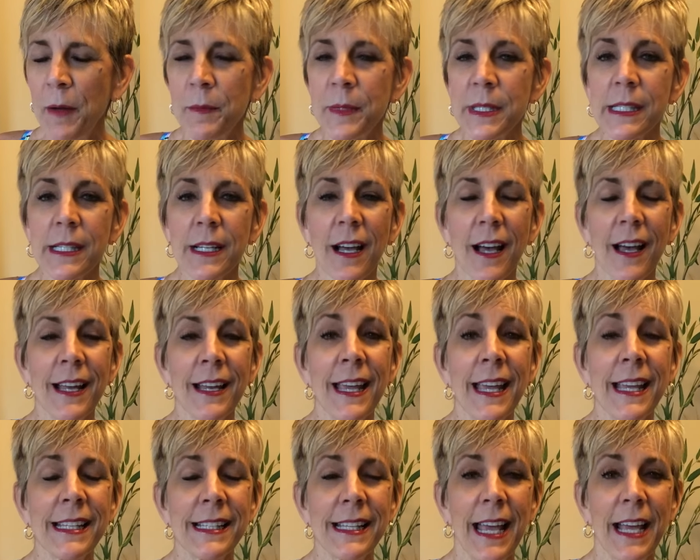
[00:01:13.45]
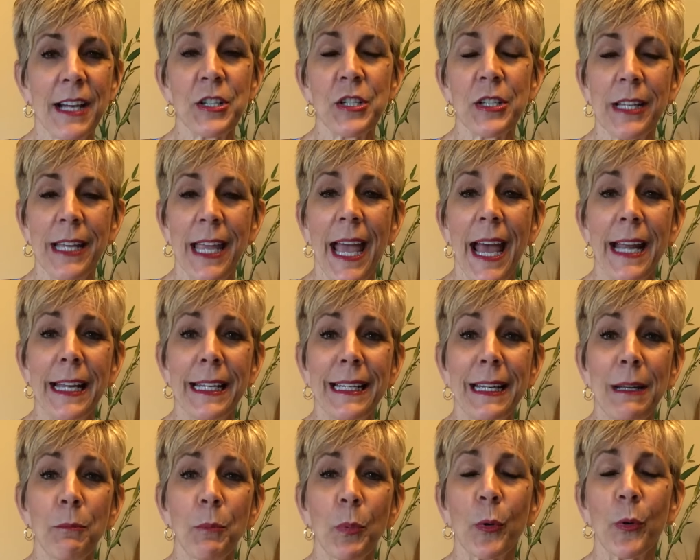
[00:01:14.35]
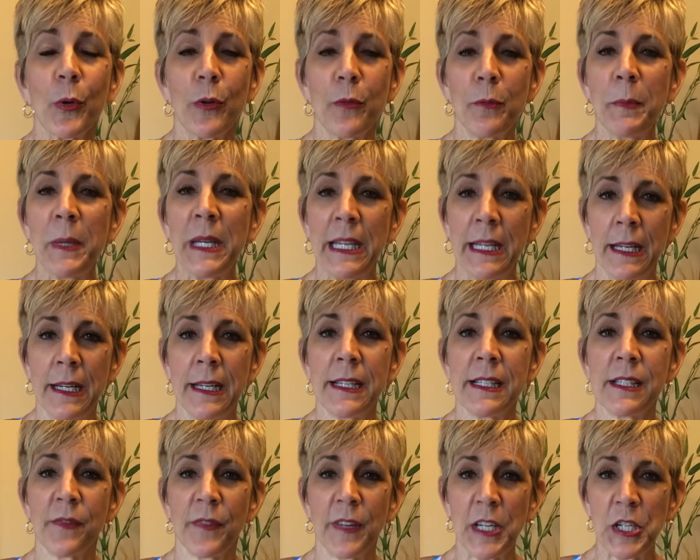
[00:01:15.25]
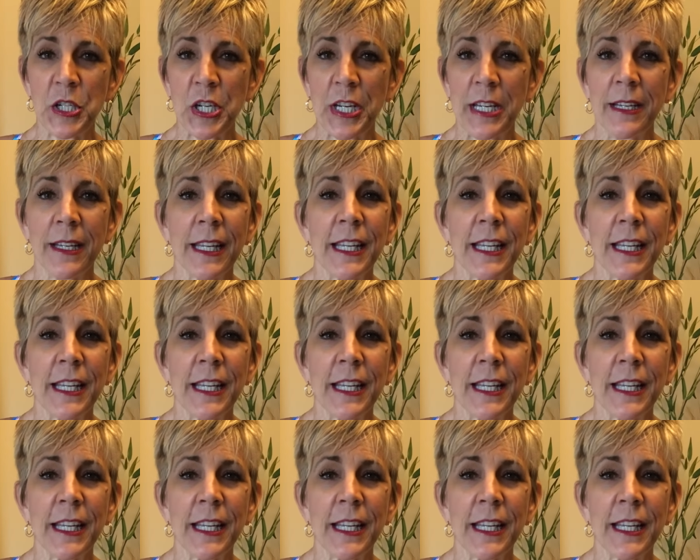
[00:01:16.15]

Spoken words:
Scott has actually had an improvement in his vision.